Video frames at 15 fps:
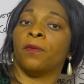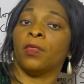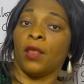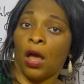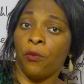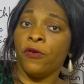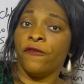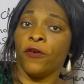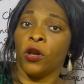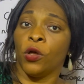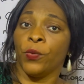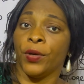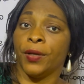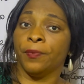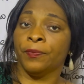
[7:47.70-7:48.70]
Are we
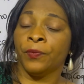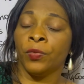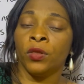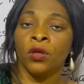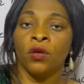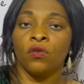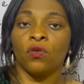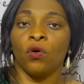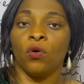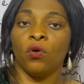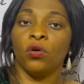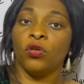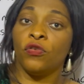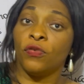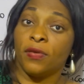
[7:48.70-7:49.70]
following? So
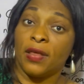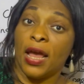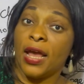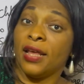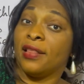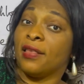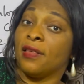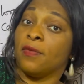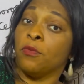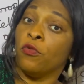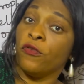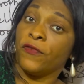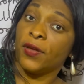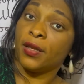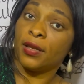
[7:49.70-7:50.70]
you say it is
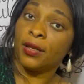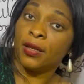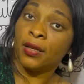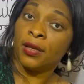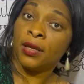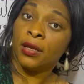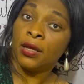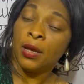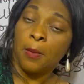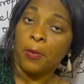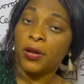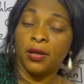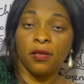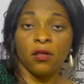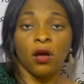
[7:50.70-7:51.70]
moving, but
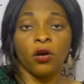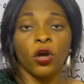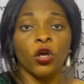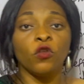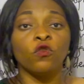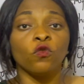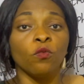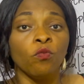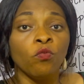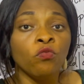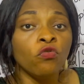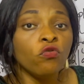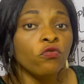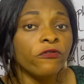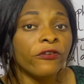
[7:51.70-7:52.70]
it's not going to
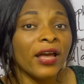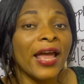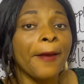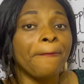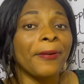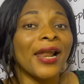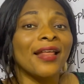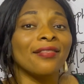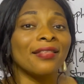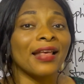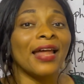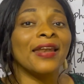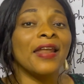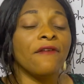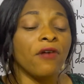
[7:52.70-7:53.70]
move. A plant
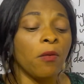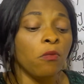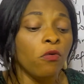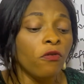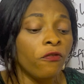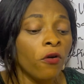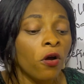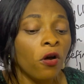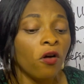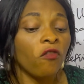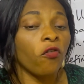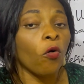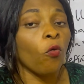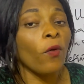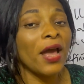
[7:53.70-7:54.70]
can never move
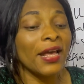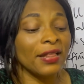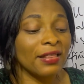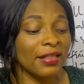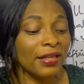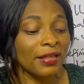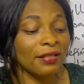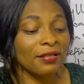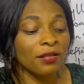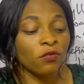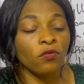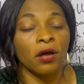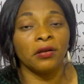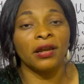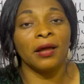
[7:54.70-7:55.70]
from where it is to
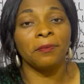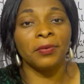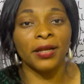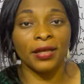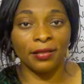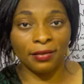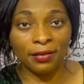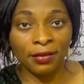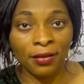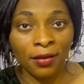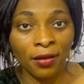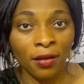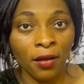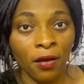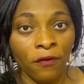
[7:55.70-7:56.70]
another place.
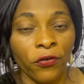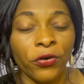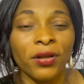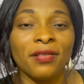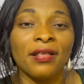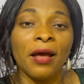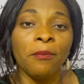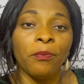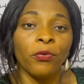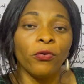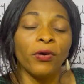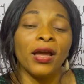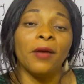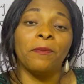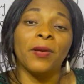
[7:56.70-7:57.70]
For example,
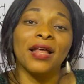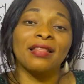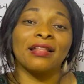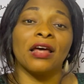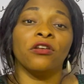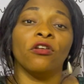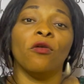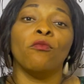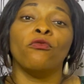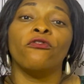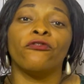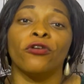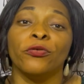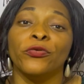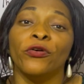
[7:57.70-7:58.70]
a plant cannot move
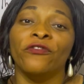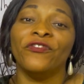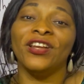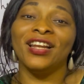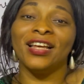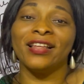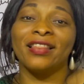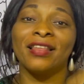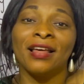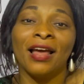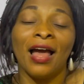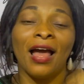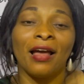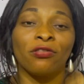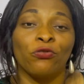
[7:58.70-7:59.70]
from your village
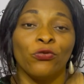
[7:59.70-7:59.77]
to